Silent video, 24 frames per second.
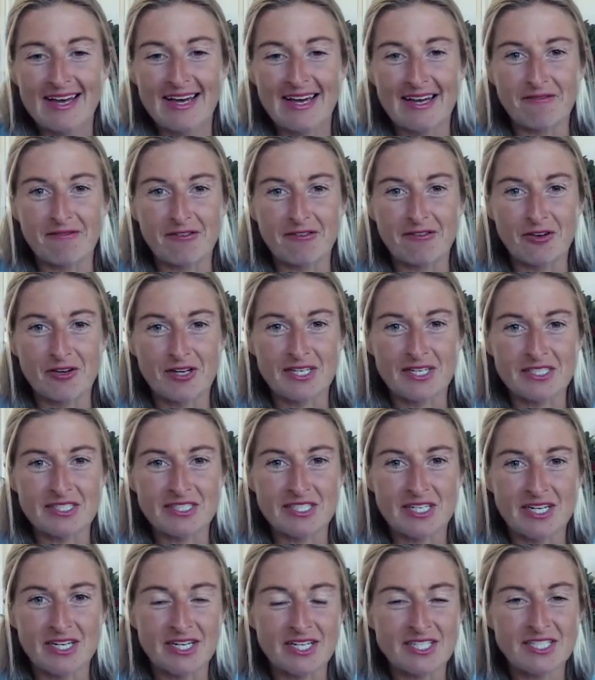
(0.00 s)
And flog it
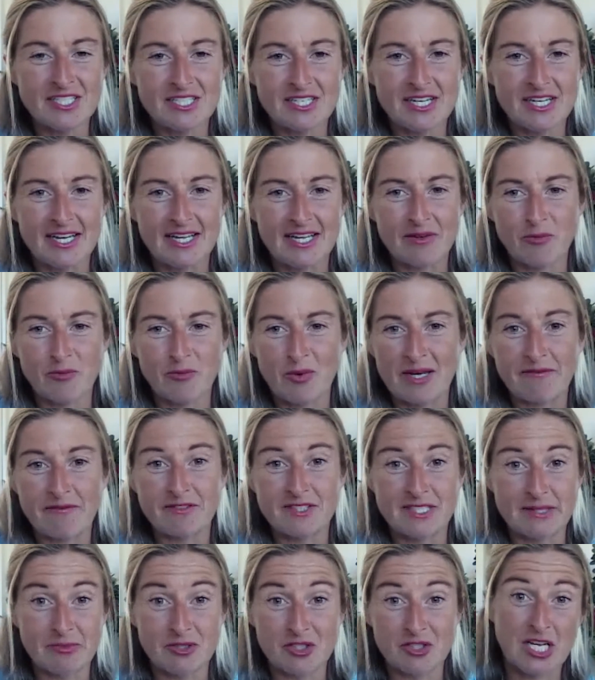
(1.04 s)
hard and wait for
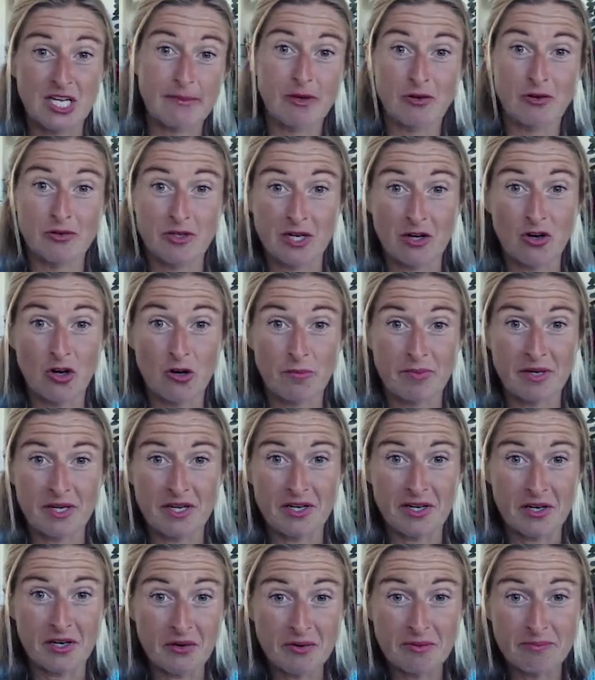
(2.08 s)
someone to come along and copy
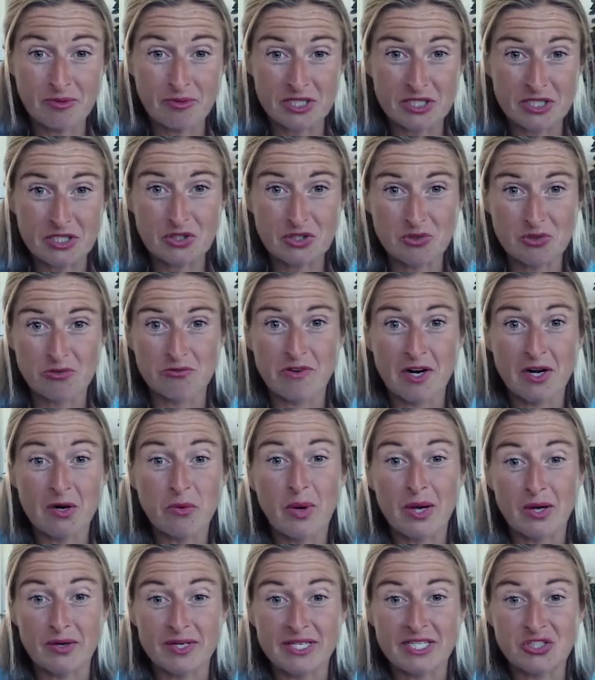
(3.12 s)
you. Pretty short
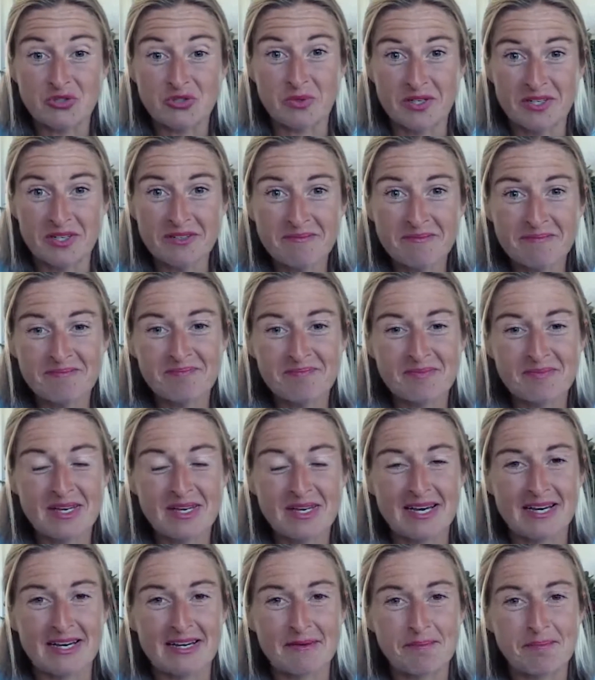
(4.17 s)
runway on each one.
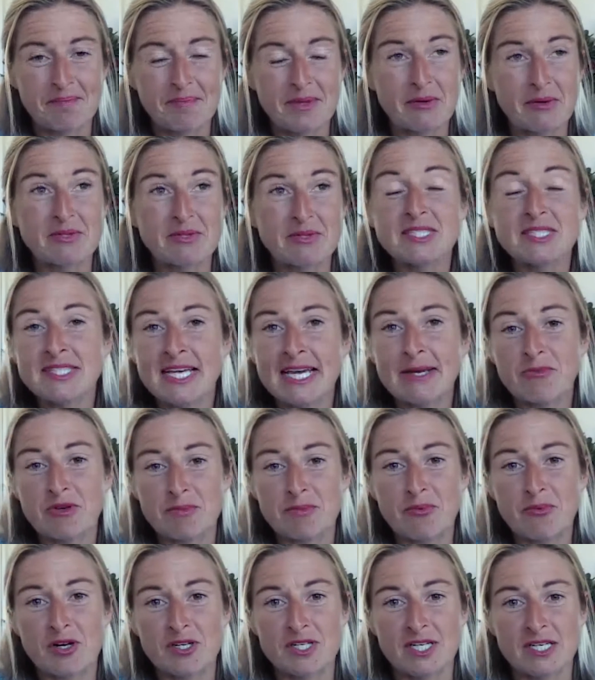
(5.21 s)
It's the same with
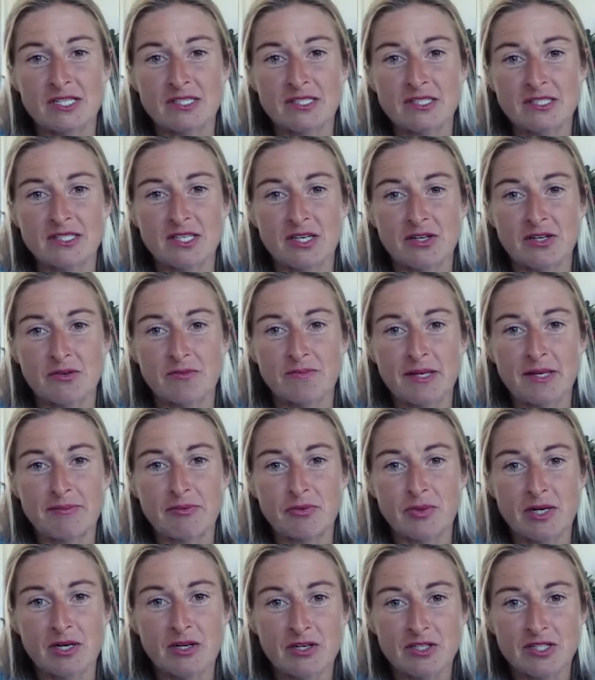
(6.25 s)
products. So people
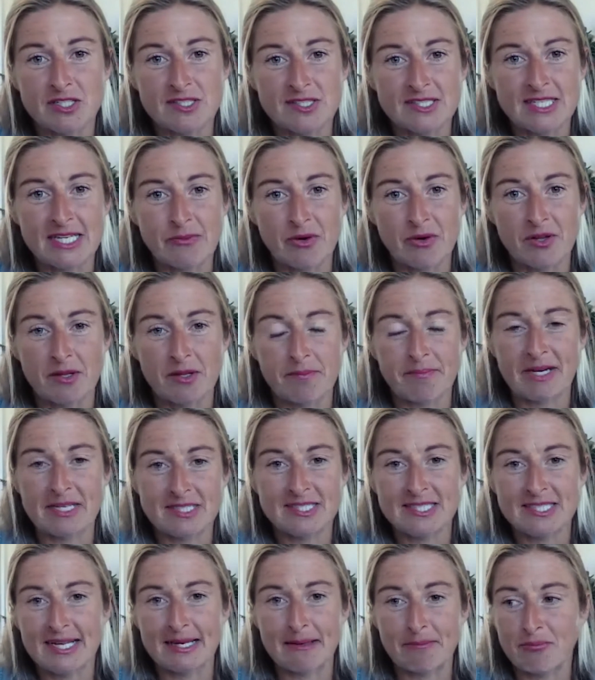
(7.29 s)
would look to see what the best
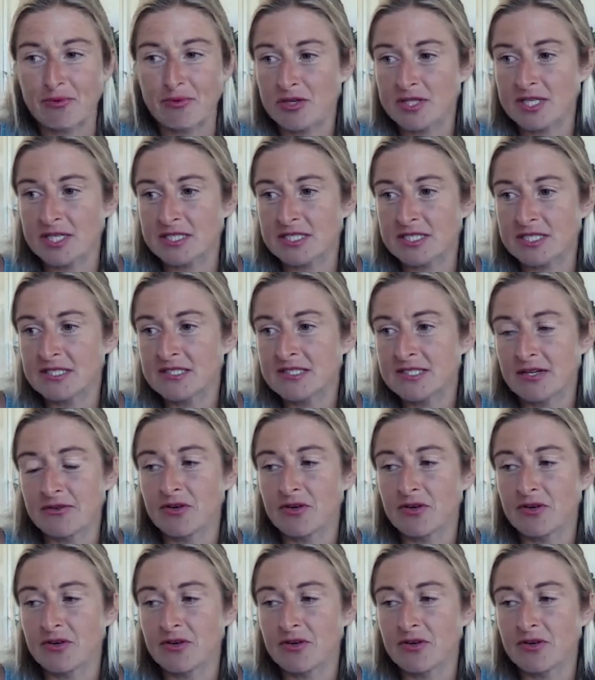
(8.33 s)
selling product is. So